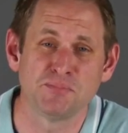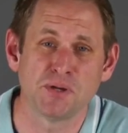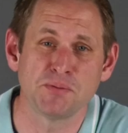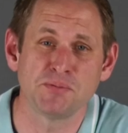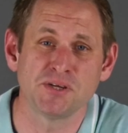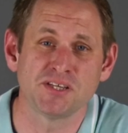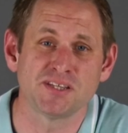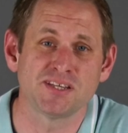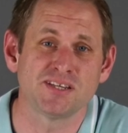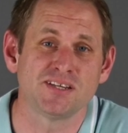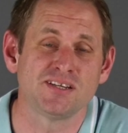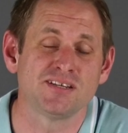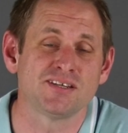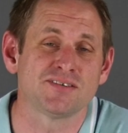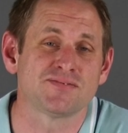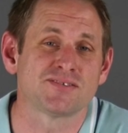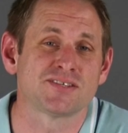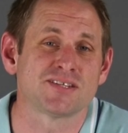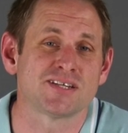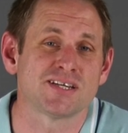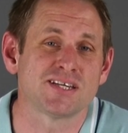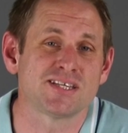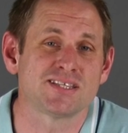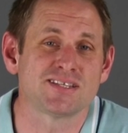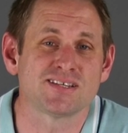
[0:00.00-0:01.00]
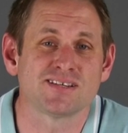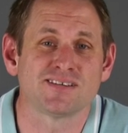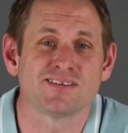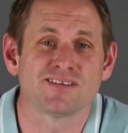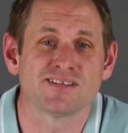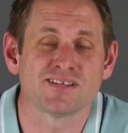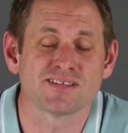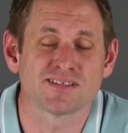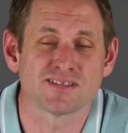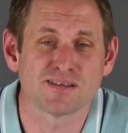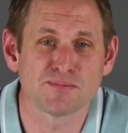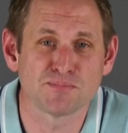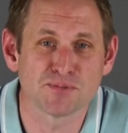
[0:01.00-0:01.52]
Maybe I did enough today to
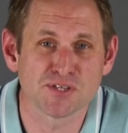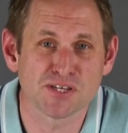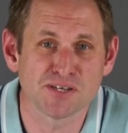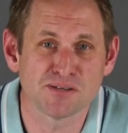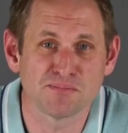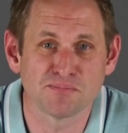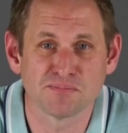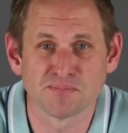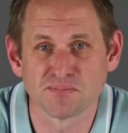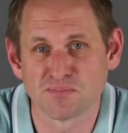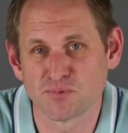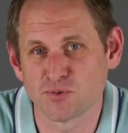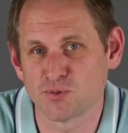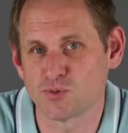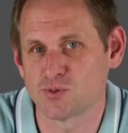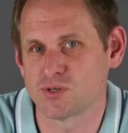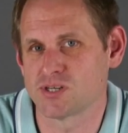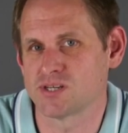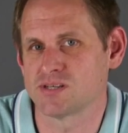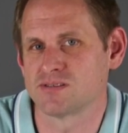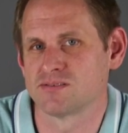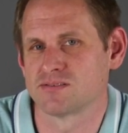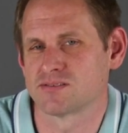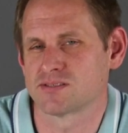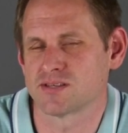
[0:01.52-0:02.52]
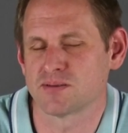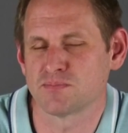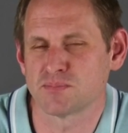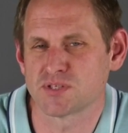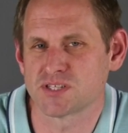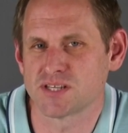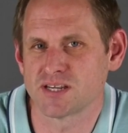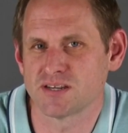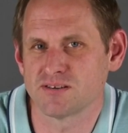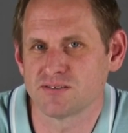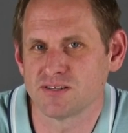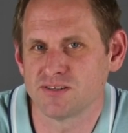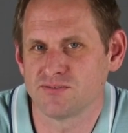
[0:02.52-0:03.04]
earn a thumbs up, or a
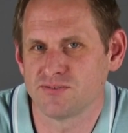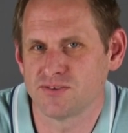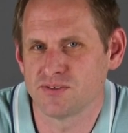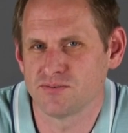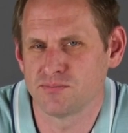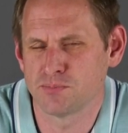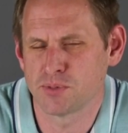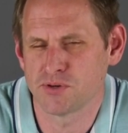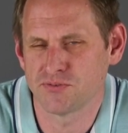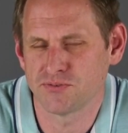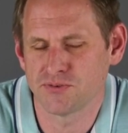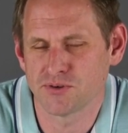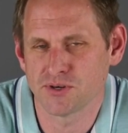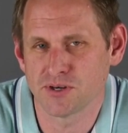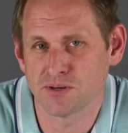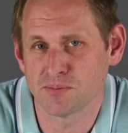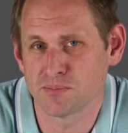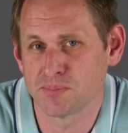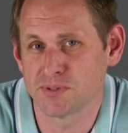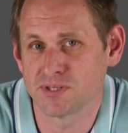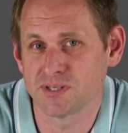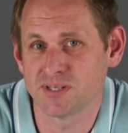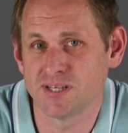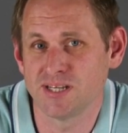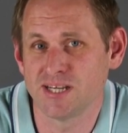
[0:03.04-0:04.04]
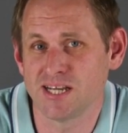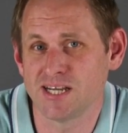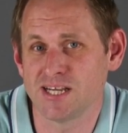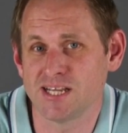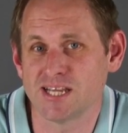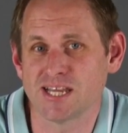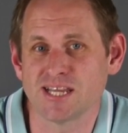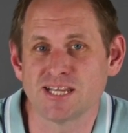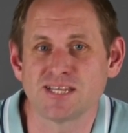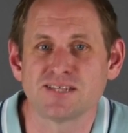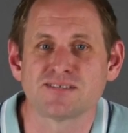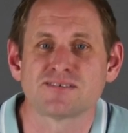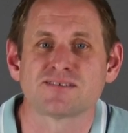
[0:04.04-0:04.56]
thumbs down if you prefer, but in
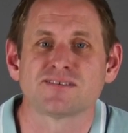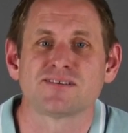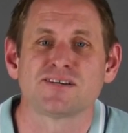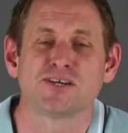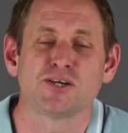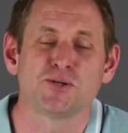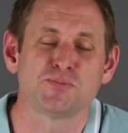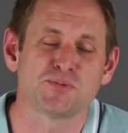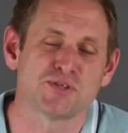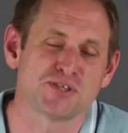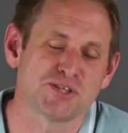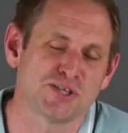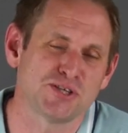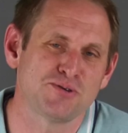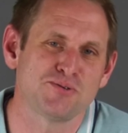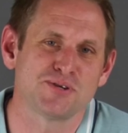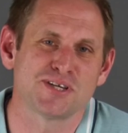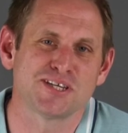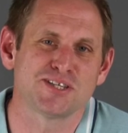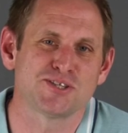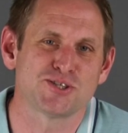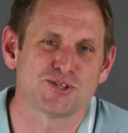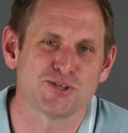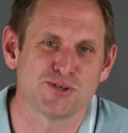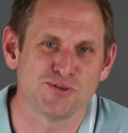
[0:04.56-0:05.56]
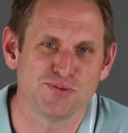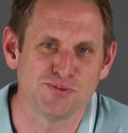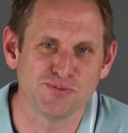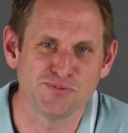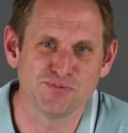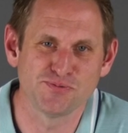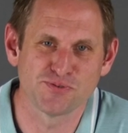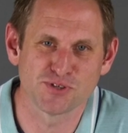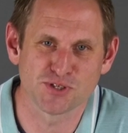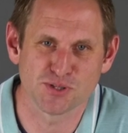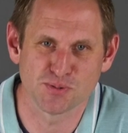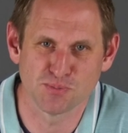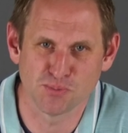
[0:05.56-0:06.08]
any case, I hope to see you again soon
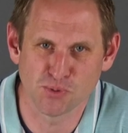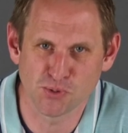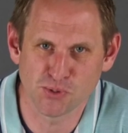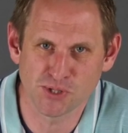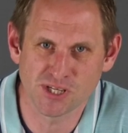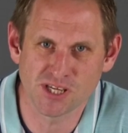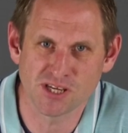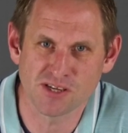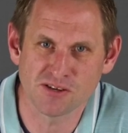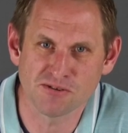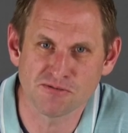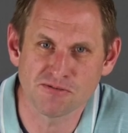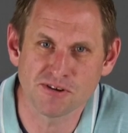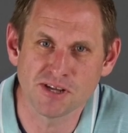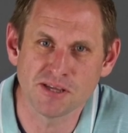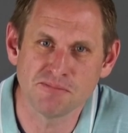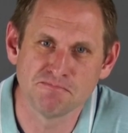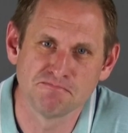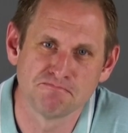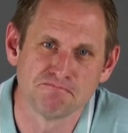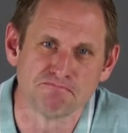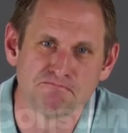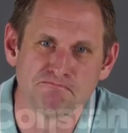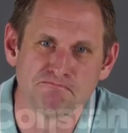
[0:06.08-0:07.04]
for some more geekery.